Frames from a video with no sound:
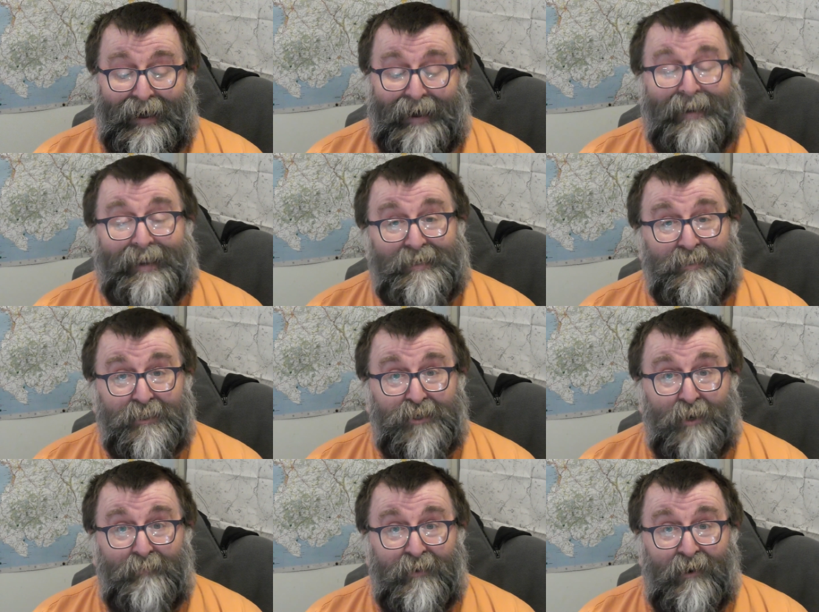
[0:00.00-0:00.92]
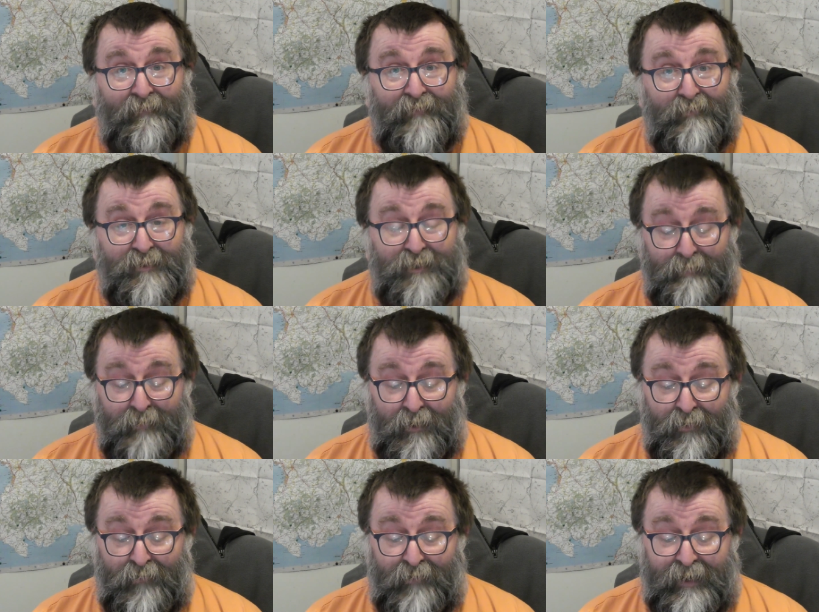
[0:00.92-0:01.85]
And here's a summary of it, which I'm
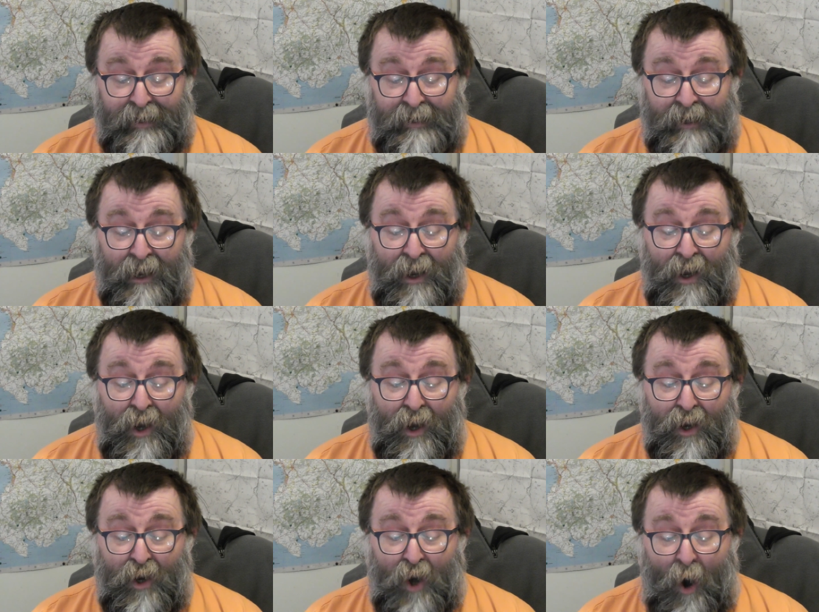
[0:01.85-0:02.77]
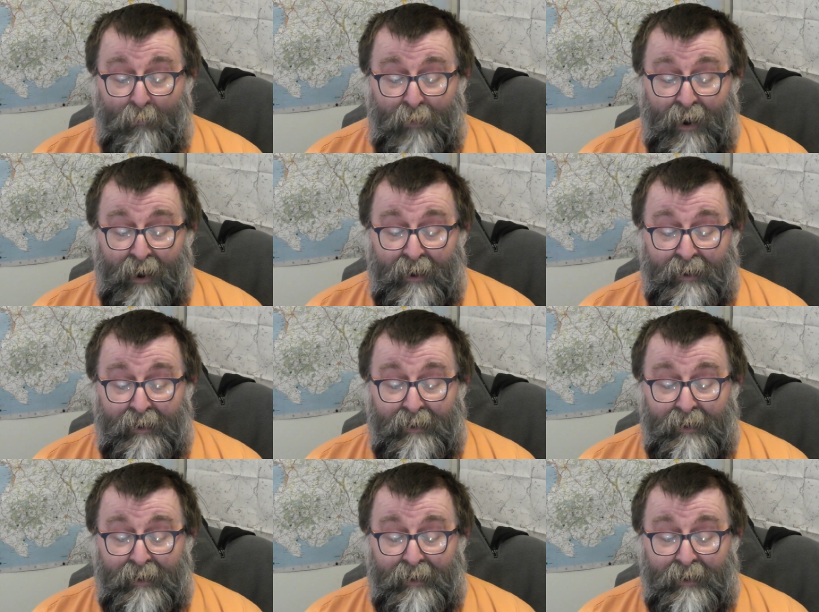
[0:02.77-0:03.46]
going to read. COPPA,